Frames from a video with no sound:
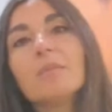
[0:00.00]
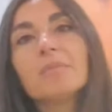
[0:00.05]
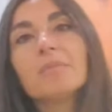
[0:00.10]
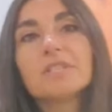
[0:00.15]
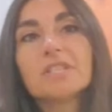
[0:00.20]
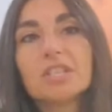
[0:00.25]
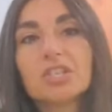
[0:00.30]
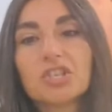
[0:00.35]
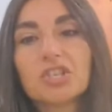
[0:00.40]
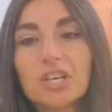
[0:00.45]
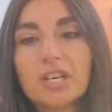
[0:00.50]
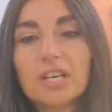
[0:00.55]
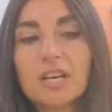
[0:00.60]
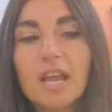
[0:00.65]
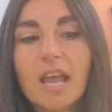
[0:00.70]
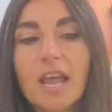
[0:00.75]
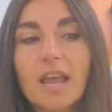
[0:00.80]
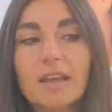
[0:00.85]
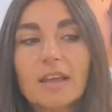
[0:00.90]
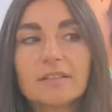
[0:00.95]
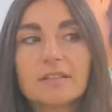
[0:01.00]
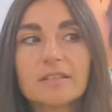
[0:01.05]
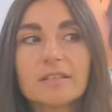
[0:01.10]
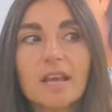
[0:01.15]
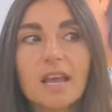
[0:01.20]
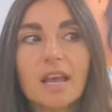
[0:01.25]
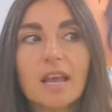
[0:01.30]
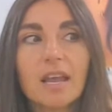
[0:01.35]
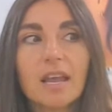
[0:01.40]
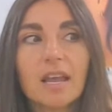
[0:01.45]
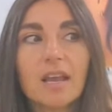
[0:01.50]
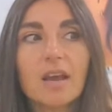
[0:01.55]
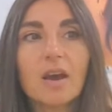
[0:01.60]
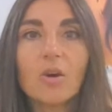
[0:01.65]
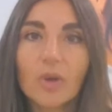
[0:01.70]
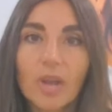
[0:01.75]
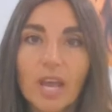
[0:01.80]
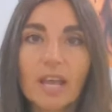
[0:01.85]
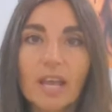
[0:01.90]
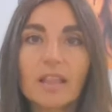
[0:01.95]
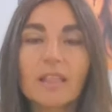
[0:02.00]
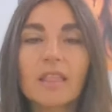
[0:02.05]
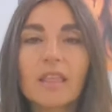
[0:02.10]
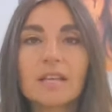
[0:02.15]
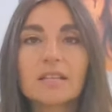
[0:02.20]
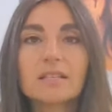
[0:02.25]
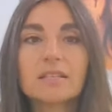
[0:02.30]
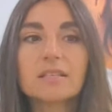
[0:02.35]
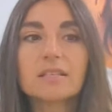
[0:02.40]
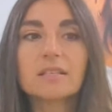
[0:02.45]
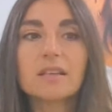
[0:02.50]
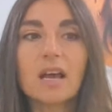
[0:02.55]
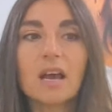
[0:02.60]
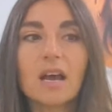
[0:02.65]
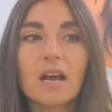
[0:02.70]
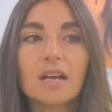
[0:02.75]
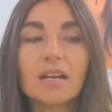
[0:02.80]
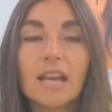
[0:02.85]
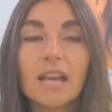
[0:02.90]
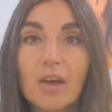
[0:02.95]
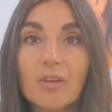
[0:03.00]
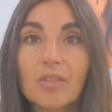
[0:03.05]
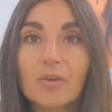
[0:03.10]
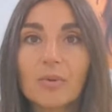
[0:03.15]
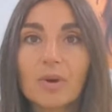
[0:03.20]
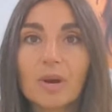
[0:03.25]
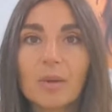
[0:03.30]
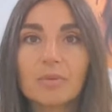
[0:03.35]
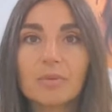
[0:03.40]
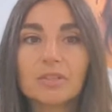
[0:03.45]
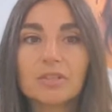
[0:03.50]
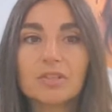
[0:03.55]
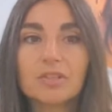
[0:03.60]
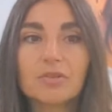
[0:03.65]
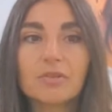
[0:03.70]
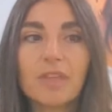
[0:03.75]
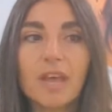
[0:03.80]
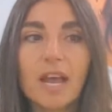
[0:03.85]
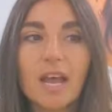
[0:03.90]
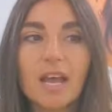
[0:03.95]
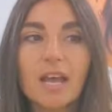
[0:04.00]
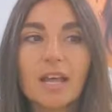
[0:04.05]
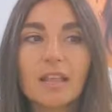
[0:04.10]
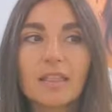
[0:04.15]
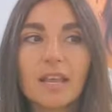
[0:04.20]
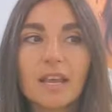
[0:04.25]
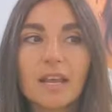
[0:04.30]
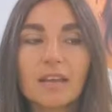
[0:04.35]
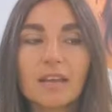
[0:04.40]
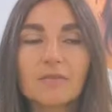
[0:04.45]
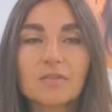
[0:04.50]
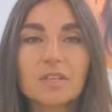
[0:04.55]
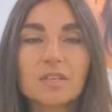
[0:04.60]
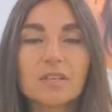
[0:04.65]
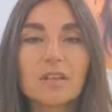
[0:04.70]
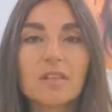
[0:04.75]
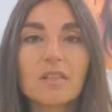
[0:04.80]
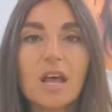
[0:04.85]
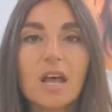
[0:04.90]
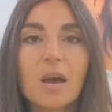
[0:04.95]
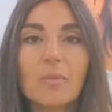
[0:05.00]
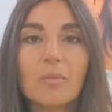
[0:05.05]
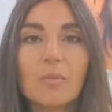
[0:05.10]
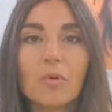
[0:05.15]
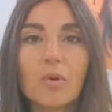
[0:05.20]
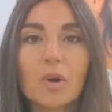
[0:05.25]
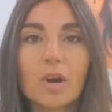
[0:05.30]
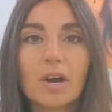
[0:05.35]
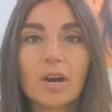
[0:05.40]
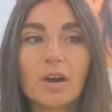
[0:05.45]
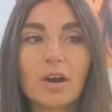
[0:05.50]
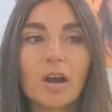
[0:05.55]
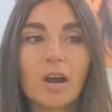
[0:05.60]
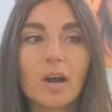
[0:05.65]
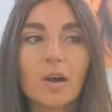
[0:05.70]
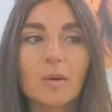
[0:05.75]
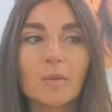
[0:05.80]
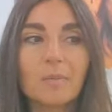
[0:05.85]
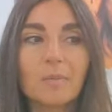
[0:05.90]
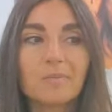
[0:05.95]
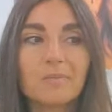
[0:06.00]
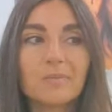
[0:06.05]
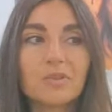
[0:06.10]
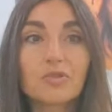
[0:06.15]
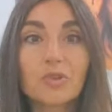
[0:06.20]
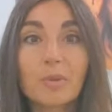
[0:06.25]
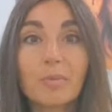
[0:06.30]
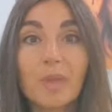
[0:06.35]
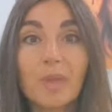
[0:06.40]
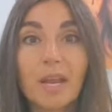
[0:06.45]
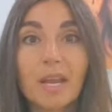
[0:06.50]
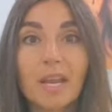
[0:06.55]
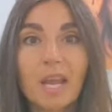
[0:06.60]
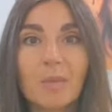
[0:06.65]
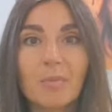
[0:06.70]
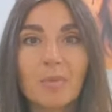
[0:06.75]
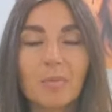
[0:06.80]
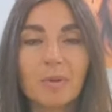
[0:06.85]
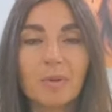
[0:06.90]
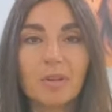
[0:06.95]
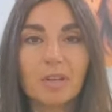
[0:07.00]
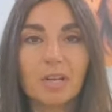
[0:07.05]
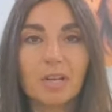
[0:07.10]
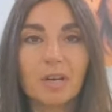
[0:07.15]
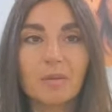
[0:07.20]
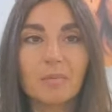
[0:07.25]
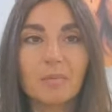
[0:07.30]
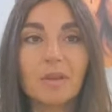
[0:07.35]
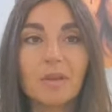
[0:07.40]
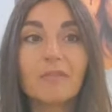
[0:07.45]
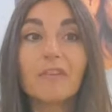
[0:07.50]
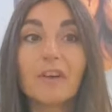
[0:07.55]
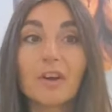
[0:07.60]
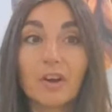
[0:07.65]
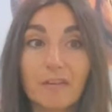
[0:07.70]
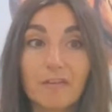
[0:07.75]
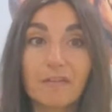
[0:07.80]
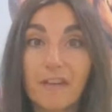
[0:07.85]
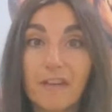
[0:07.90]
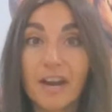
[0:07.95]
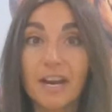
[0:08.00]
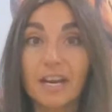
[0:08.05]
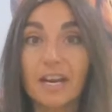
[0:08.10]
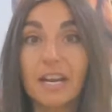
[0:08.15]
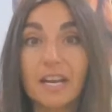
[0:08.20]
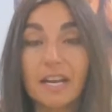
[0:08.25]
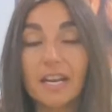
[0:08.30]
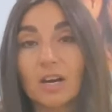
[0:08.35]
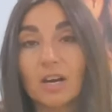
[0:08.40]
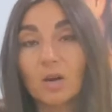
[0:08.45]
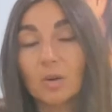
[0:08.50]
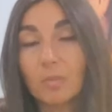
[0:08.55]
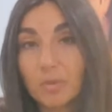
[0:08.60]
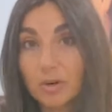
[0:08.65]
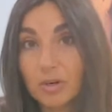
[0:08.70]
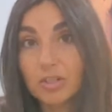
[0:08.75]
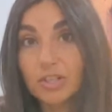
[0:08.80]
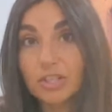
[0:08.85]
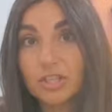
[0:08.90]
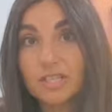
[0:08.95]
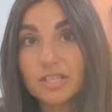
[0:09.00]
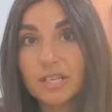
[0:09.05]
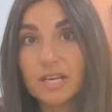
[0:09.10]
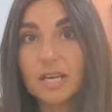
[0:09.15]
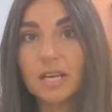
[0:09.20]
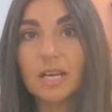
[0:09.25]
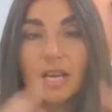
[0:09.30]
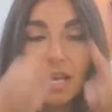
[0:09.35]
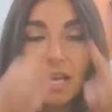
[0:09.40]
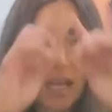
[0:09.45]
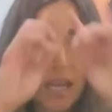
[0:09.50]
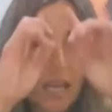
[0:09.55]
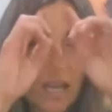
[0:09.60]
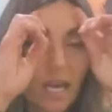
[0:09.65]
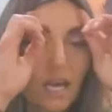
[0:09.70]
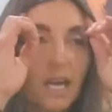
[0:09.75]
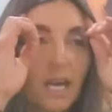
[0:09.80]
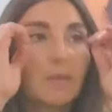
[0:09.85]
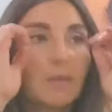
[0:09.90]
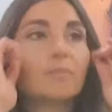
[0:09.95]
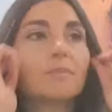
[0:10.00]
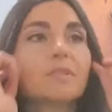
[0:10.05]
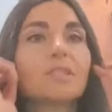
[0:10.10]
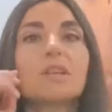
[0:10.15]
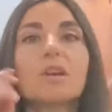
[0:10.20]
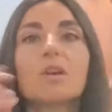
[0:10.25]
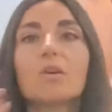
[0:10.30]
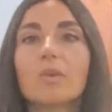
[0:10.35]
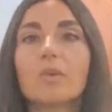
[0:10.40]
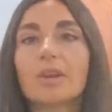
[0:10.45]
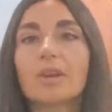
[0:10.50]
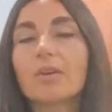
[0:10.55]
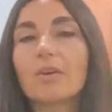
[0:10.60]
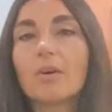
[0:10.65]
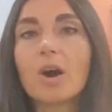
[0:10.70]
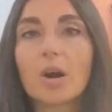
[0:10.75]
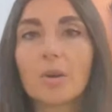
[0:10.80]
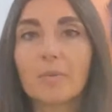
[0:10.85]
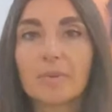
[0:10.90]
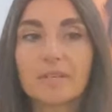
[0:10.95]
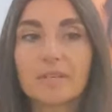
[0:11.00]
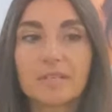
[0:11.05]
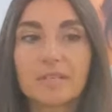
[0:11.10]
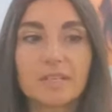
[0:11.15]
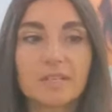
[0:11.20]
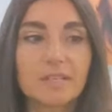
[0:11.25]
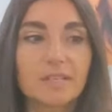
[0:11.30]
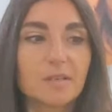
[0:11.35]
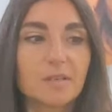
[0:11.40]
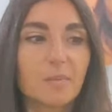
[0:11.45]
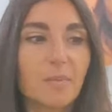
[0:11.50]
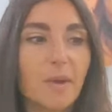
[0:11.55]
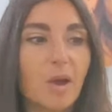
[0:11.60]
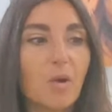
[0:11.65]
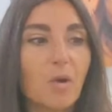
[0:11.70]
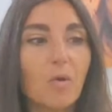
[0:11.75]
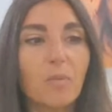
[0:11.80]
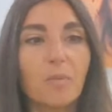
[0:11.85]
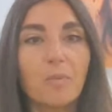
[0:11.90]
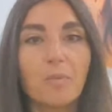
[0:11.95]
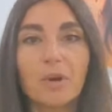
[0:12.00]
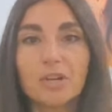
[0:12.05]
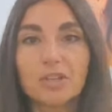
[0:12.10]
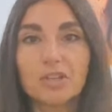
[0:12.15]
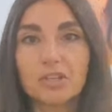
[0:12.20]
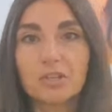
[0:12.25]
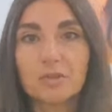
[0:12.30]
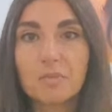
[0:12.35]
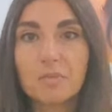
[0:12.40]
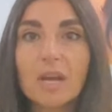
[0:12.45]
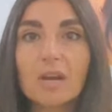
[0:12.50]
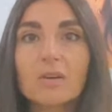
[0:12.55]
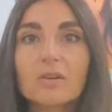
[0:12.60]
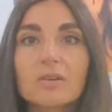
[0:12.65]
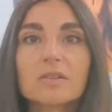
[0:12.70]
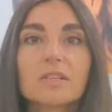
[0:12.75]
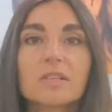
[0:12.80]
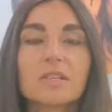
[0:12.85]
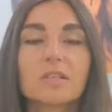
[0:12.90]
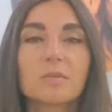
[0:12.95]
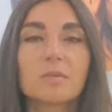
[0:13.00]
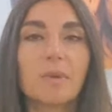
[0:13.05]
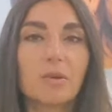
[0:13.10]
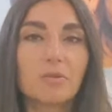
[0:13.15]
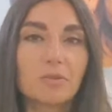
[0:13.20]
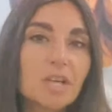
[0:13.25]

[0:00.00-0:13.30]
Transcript: position and say, okay, let's now that we're able to do that, that gives us a lot more streamlined capability to be very finite in our purchasing. So our business is about precious metals, it's about